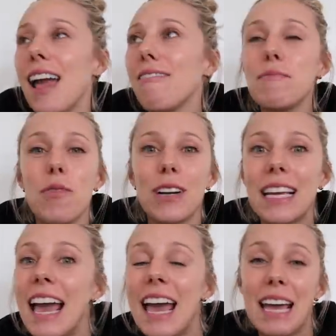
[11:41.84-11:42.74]
Every morning
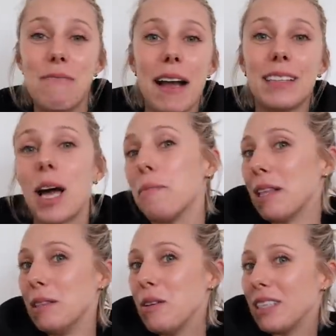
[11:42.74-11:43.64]
he wakes up and
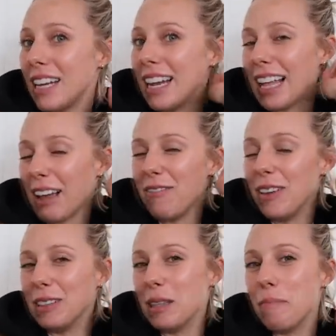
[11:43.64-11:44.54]
looks at it and like
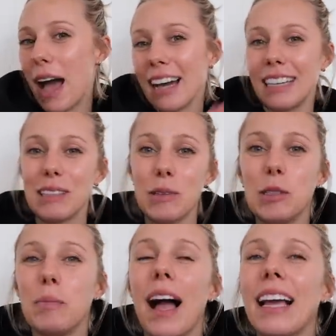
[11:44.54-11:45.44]
feels the back and it's all
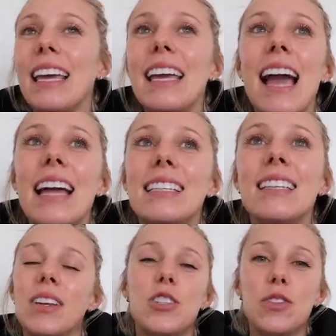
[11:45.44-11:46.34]
spiky. And
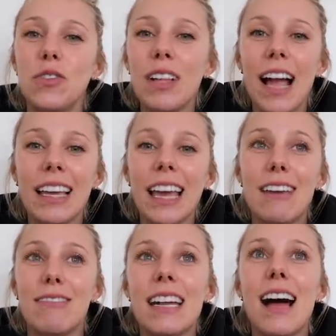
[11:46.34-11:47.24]
just for like
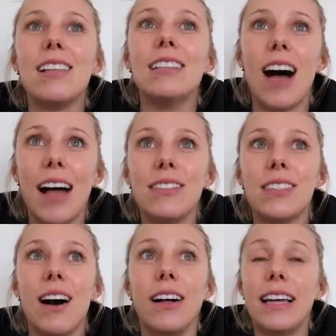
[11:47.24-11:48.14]
even our
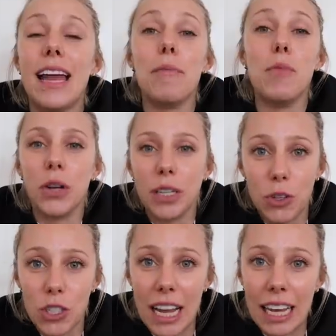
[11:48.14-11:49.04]
lifestyle and our morning
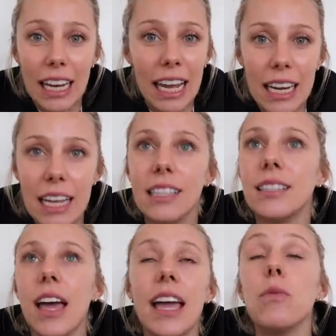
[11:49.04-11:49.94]
routine,
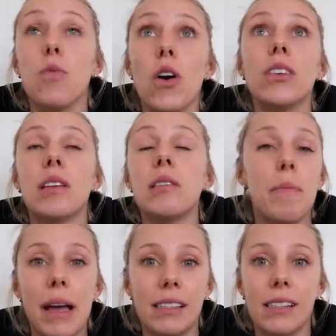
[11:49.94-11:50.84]
it was the
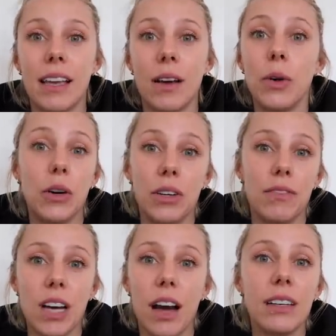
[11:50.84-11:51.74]
best thing we could have
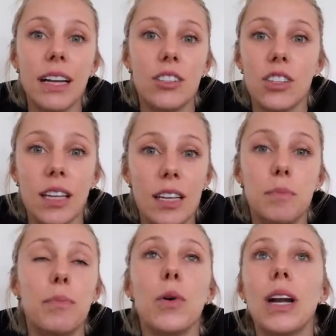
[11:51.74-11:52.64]
done. It just has
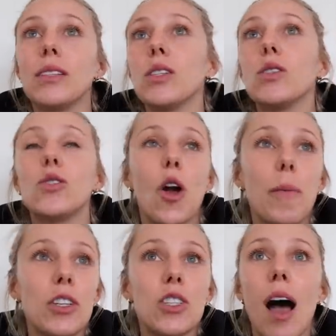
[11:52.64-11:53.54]
bought us so
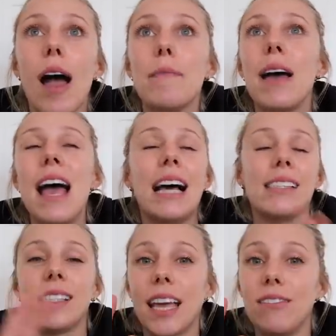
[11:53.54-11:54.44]
much time, has
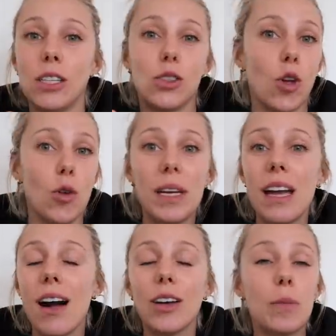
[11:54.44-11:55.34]
saved us so many
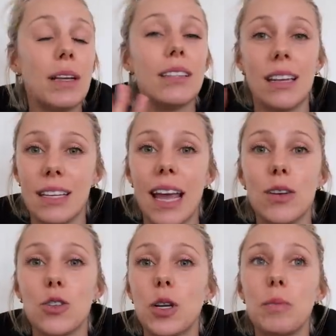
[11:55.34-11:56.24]
arguments and
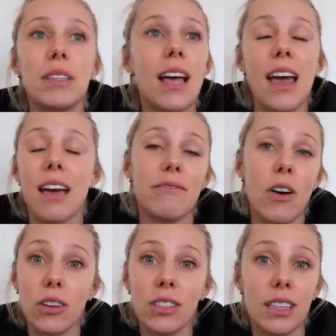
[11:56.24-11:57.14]
tantrums, and
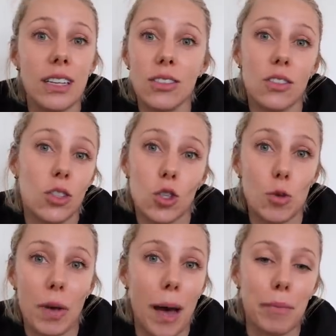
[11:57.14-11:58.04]
Fox is just super
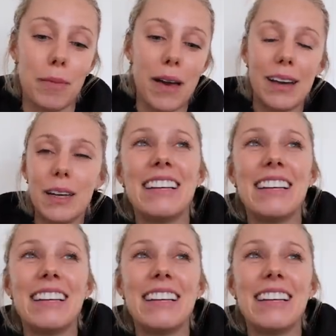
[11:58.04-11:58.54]
happy about it.